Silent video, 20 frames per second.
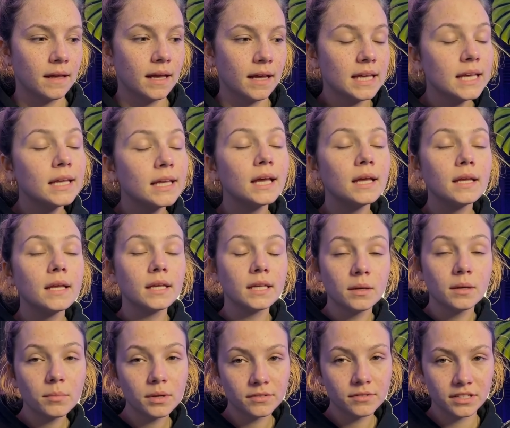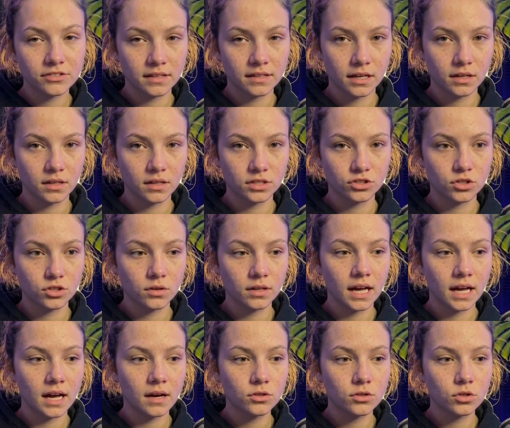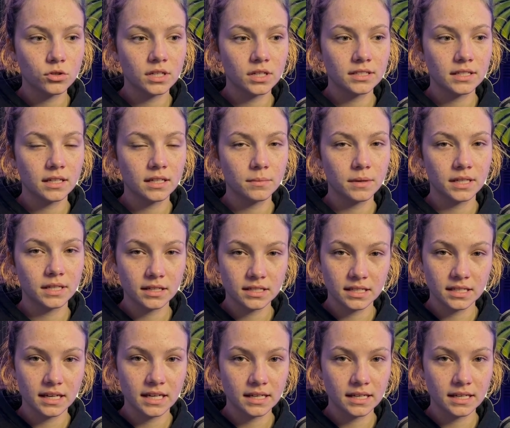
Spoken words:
Hey there, in the previous video I showed you how to create a community.